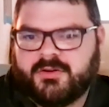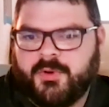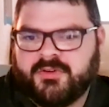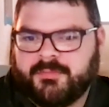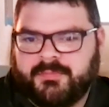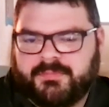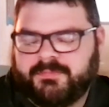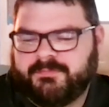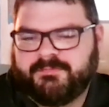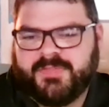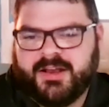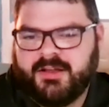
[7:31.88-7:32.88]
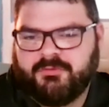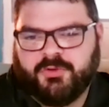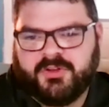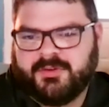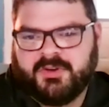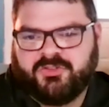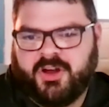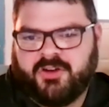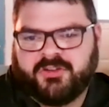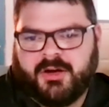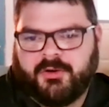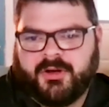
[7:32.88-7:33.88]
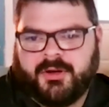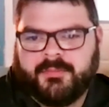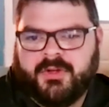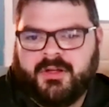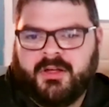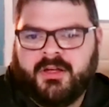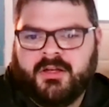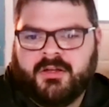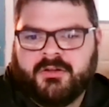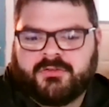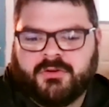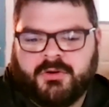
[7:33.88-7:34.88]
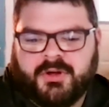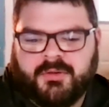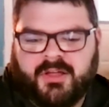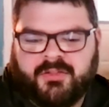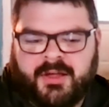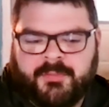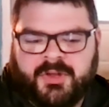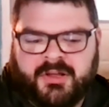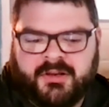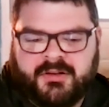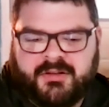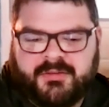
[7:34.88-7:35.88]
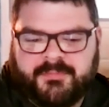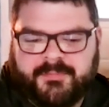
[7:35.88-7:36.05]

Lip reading: going to, they didn't really seem to change the outcome. So it let me